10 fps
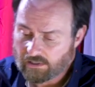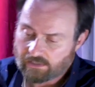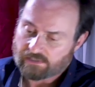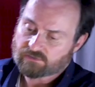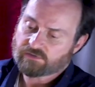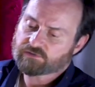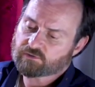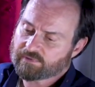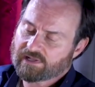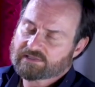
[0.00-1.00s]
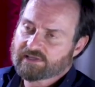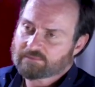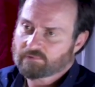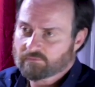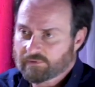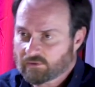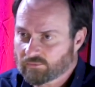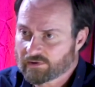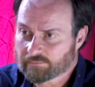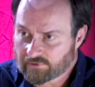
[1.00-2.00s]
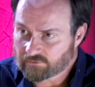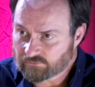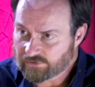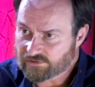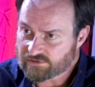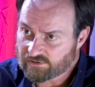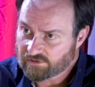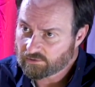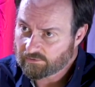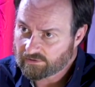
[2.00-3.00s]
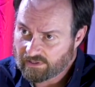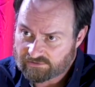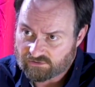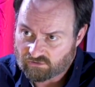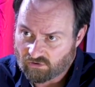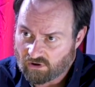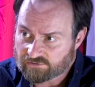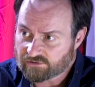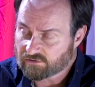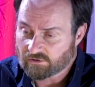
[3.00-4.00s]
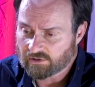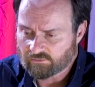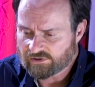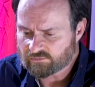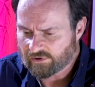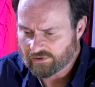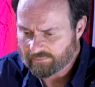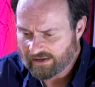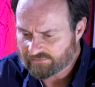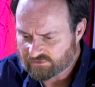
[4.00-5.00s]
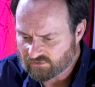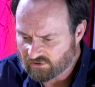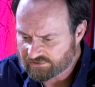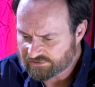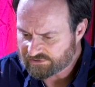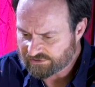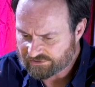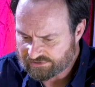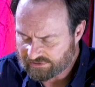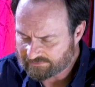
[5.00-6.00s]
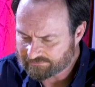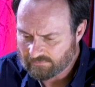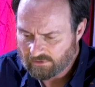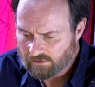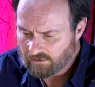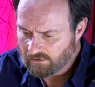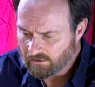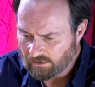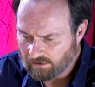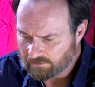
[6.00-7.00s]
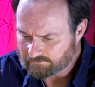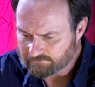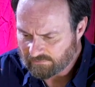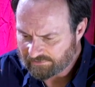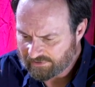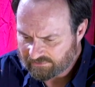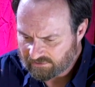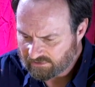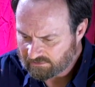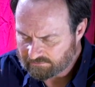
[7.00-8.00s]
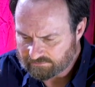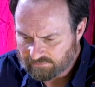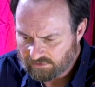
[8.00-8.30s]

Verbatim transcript: And sense. so this could be an example of being red pill. For instance, suddenly you realize the straws, and you know, and the reason why they ban the straws is because um, um, I think the